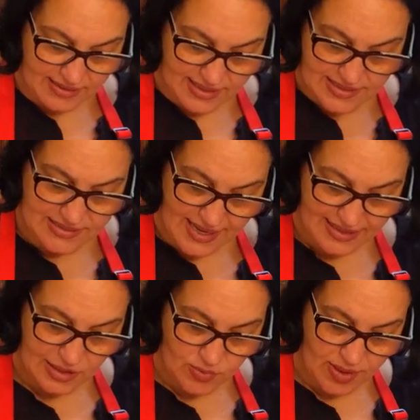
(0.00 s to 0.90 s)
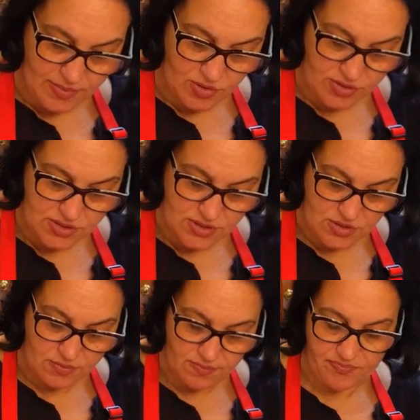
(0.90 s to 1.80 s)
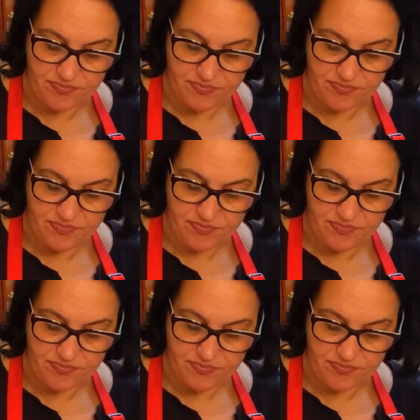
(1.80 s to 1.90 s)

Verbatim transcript: And that's exactly what I'm going to do.